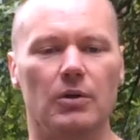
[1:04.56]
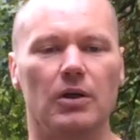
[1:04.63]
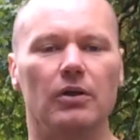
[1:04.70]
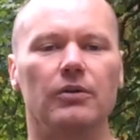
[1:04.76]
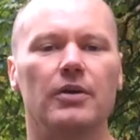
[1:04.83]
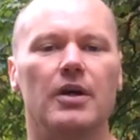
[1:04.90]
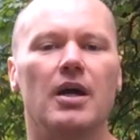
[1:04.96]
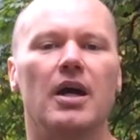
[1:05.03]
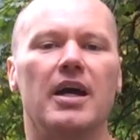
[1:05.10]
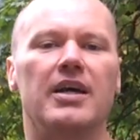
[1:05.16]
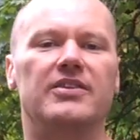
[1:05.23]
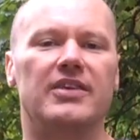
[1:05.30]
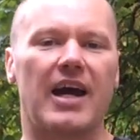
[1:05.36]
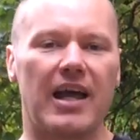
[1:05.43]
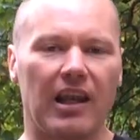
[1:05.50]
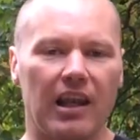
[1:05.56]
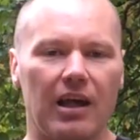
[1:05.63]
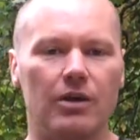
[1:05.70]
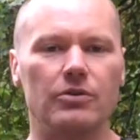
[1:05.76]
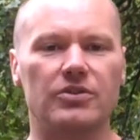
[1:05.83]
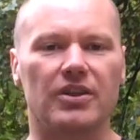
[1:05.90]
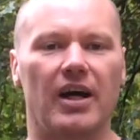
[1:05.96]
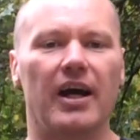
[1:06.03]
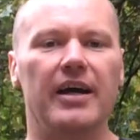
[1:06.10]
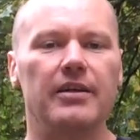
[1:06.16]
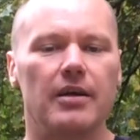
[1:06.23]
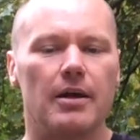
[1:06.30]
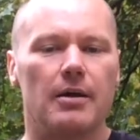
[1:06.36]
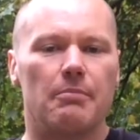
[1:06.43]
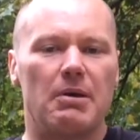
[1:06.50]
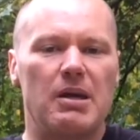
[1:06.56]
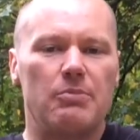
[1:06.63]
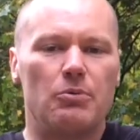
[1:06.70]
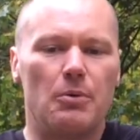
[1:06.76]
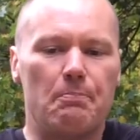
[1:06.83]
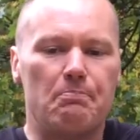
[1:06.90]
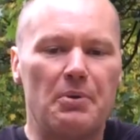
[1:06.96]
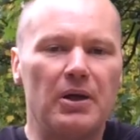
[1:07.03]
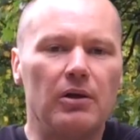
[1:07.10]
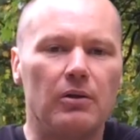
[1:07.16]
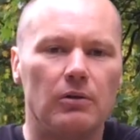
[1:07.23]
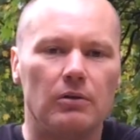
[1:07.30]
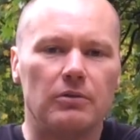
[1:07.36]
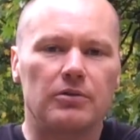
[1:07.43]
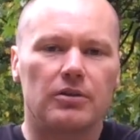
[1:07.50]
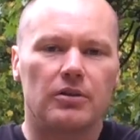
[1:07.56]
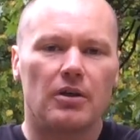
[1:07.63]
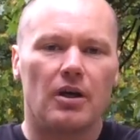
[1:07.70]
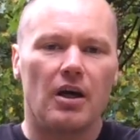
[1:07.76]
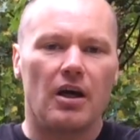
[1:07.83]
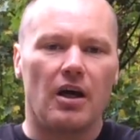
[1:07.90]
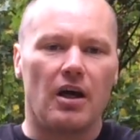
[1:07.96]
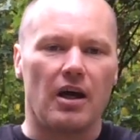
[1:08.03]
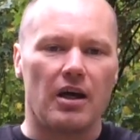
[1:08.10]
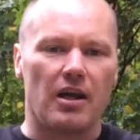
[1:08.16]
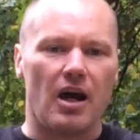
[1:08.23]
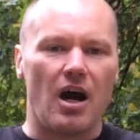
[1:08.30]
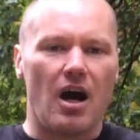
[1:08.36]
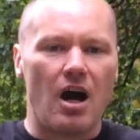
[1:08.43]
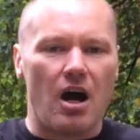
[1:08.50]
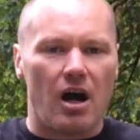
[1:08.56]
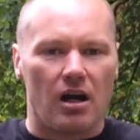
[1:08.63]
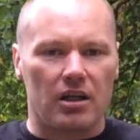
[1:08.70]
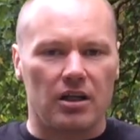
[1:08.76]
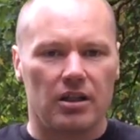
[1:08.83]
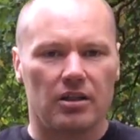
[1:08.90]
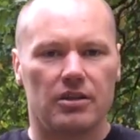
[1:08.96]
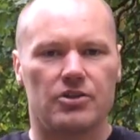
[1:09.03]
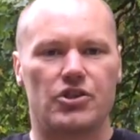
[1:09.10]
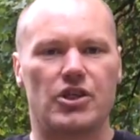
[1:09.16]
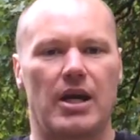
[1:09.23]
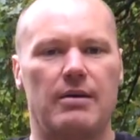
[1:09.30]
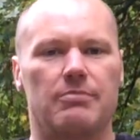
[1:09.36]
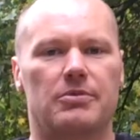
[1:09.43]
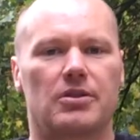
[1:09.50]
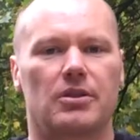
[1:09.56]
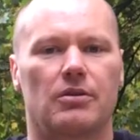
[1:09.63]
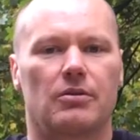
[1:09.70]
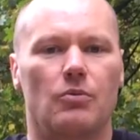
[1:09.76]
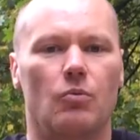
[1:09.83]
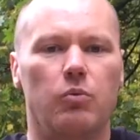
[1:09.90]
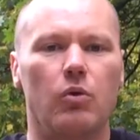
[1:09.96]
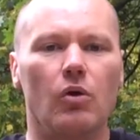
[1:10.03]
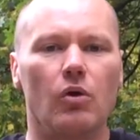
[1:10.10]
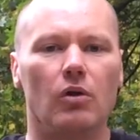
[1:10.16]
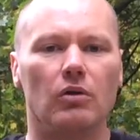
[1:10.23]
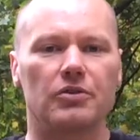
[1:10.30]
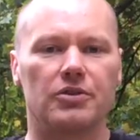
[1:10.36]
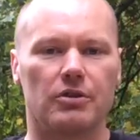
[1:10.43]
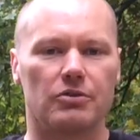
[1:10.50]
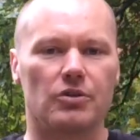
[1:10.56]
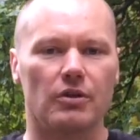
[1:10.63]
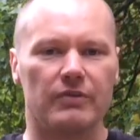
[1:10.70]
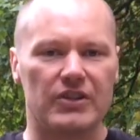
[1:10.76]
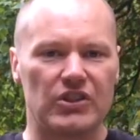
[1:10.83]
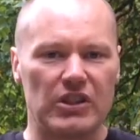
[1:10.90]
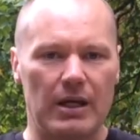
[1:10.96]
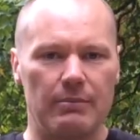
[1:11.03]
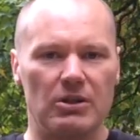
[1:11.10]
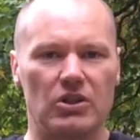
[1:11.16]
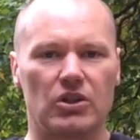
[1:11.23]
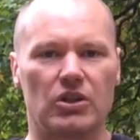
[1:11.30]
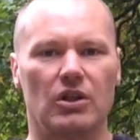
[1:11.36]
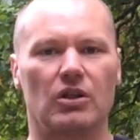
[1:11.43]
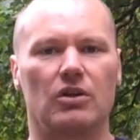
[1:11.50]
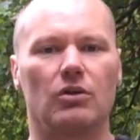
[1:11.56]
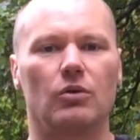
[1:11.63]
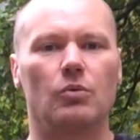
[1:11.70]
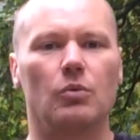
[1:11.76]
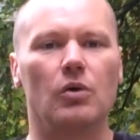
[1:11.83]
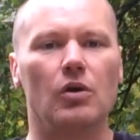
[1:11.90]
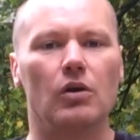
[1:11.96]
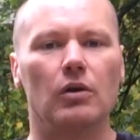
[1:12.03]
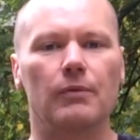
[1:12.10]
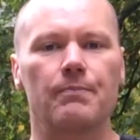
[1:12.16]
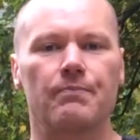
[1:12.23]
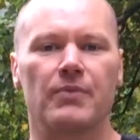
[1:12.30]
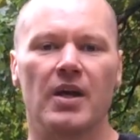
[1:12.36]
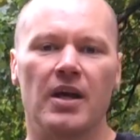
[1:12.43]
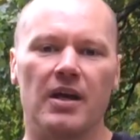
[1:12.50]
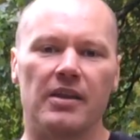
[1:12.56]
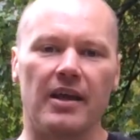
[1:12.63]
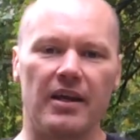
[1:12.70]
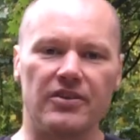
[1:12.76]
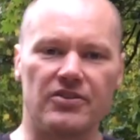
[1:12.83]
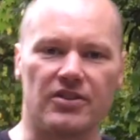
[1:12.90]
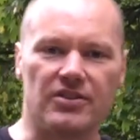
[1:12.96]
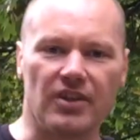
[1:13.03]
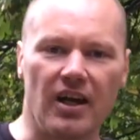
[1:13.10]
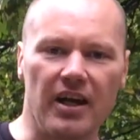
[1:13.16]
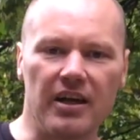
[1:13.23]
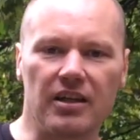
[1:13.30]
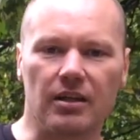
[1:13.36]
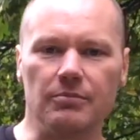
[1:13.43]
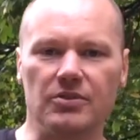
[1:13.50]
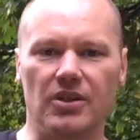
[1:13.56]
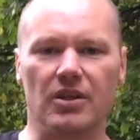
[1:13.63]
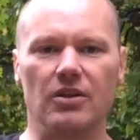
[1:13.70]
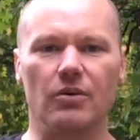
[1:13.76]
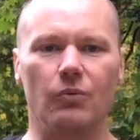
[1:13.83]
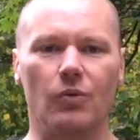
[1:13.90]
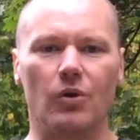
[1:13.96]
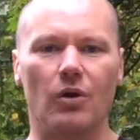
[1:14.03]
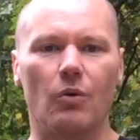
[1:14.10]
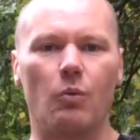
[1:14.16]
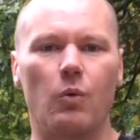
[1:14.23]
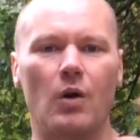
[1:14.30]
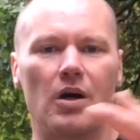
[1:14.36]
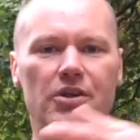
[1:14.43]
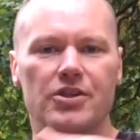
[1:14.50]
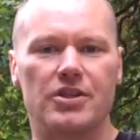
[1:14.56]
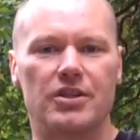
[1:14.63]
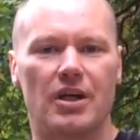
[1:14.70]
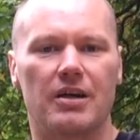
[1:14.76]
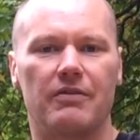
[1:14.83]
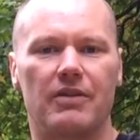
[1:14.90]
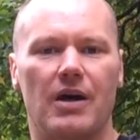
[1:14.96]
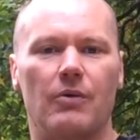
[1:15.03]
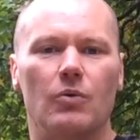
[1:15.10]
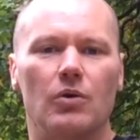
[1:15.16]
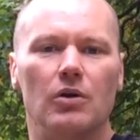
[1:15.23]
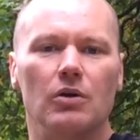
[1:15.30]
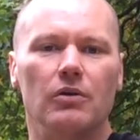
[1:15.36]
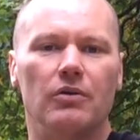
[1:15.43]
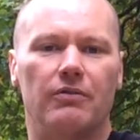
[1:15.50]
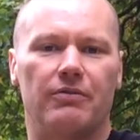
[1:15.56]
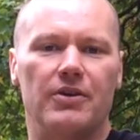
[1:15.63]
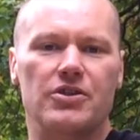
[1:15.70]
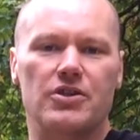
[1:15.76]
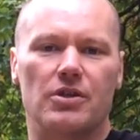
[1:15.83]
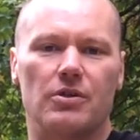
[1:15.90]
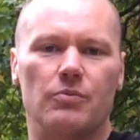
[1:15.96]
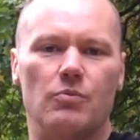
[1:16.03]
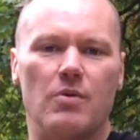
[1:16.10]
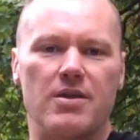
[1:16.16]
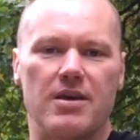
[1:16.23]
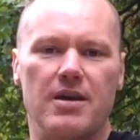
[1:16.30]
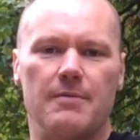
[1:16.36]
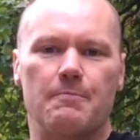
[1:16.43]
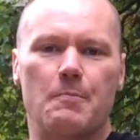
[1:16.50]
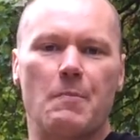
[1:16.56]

world is at low tide people would build an arc-shaped wall, so sort of a semicircle wall. Then as the tide comes in, the water washes over that wall, the fish come with it,